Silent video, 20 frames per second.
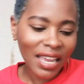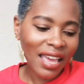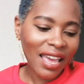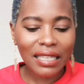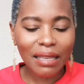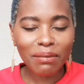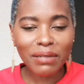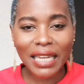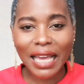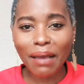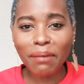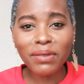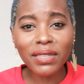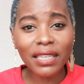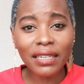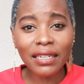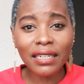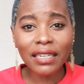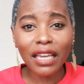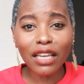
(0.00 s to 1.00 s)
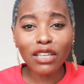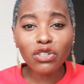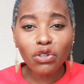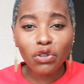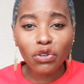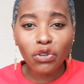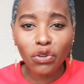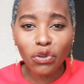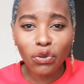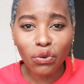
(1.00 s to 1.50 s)
Sometimes it takes
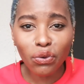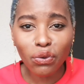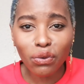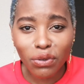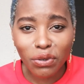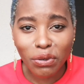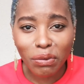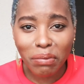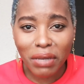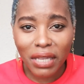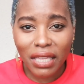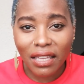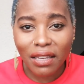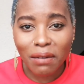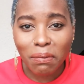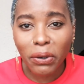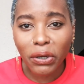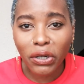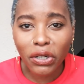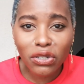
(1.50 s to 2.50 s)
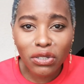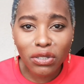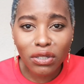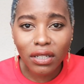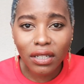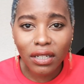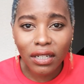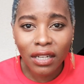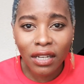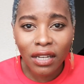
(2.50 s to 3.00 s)
you to be that person
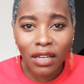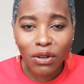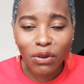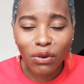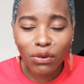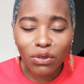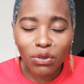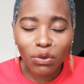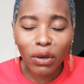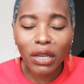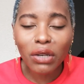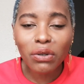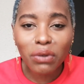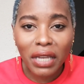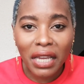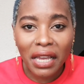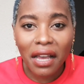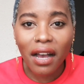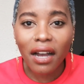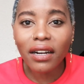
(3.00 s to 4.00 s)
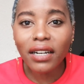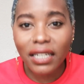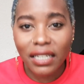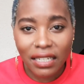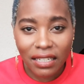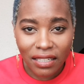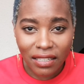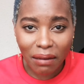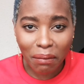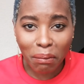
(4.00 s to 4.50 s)
who's going to encourage
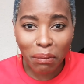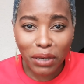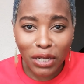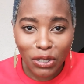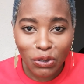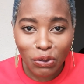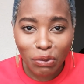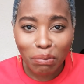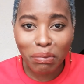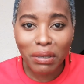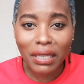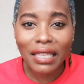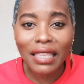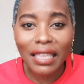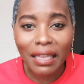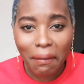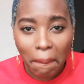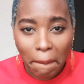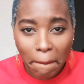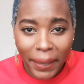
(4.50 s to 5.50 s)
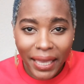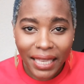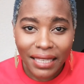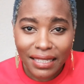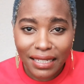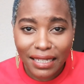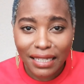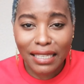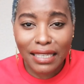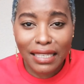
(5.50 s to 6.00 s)
somebody to be their
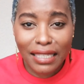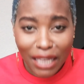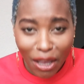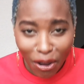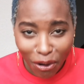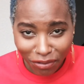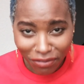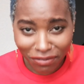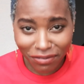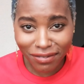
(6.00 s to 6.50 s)
best self.